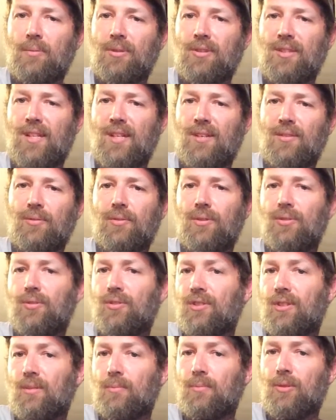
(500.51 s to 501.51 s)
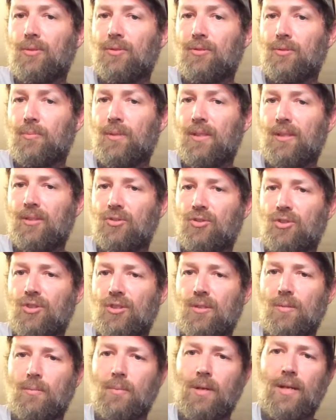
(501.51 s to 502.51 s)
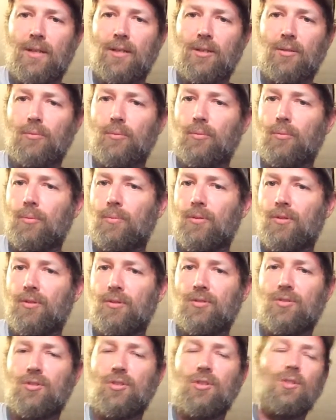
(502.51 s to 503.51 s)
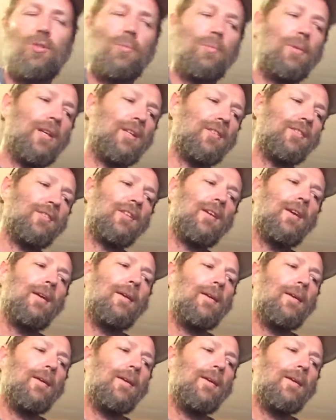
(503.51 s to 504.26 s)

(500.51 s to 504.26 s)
but now those same notes will make a G minor when we put this G in the bass.